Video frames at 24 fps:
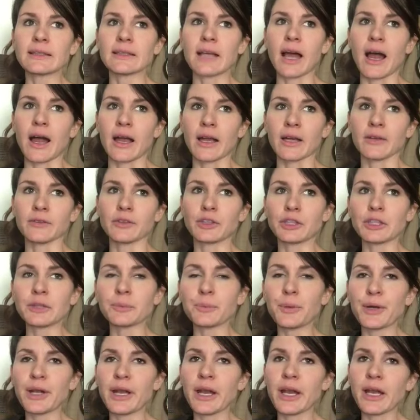I have just
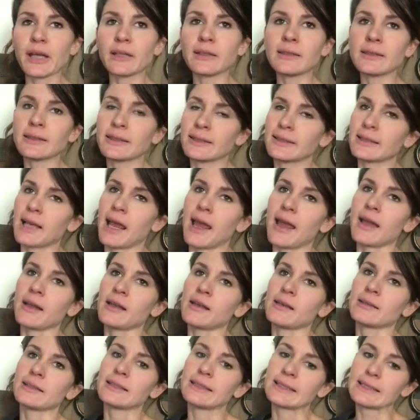put in set
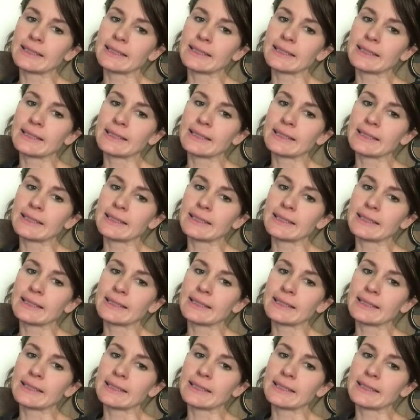6